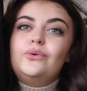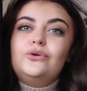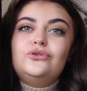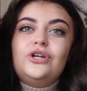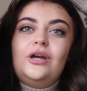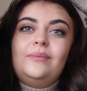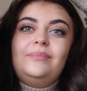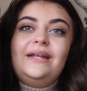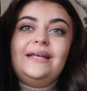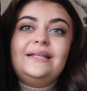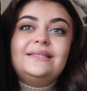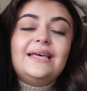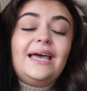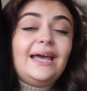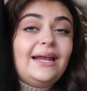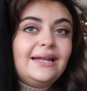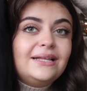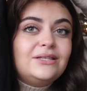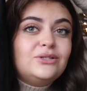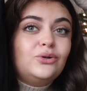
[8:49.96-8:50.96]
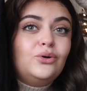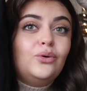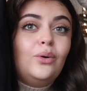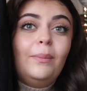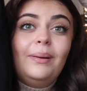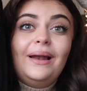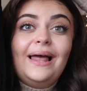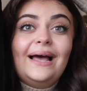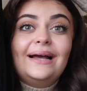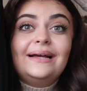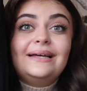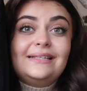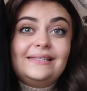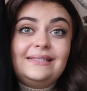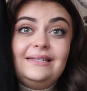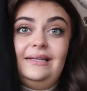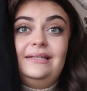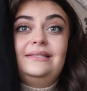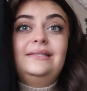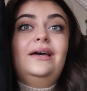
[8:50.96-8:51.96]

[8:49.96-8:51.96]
wardrobe needs a little black slit